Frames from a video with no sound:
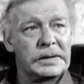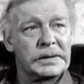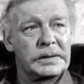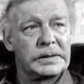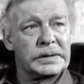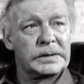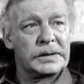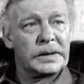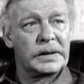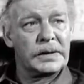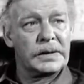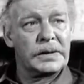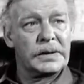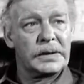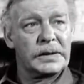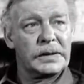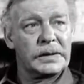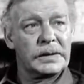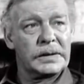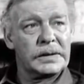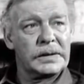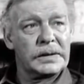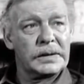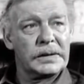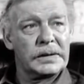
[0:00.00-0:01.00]
a
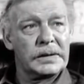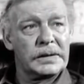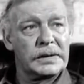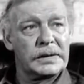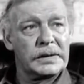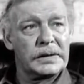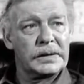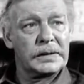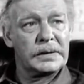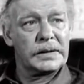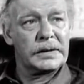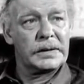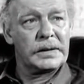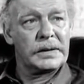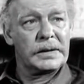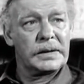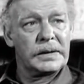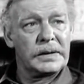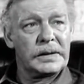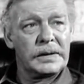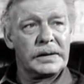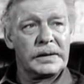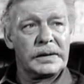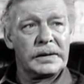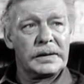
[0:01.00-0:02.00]
person,
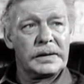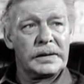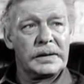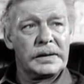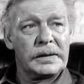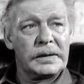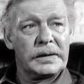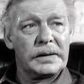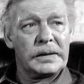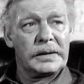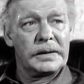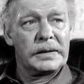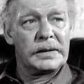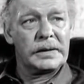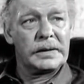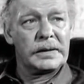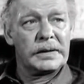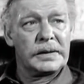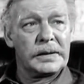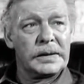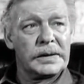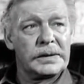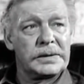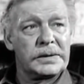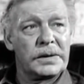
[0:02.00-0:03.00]
after having a
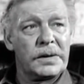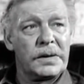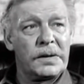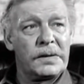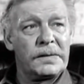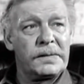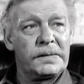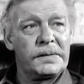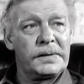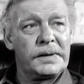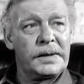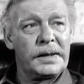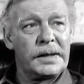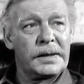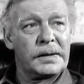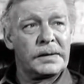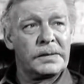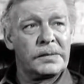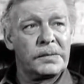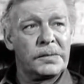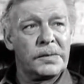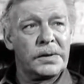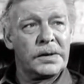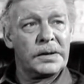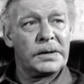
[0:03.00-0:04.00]
dialogue with
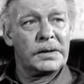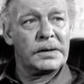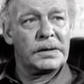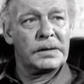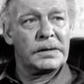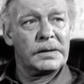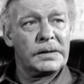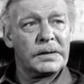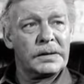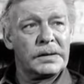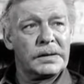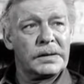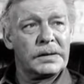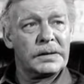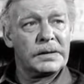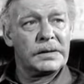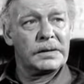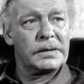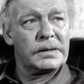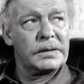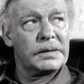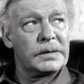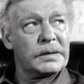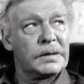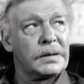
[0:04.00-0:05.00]
character B
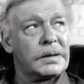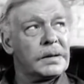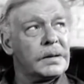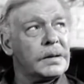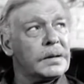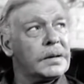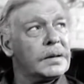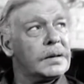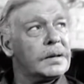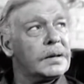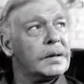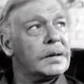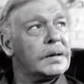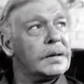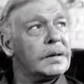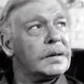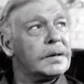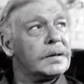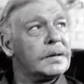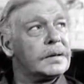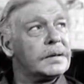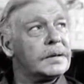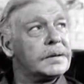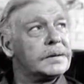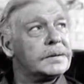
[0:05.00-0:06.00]
in a scene,
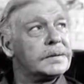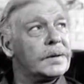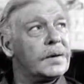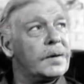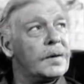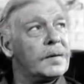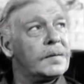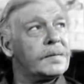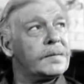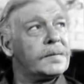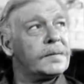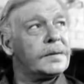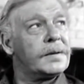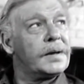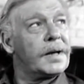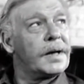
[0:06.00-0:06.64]
looks at the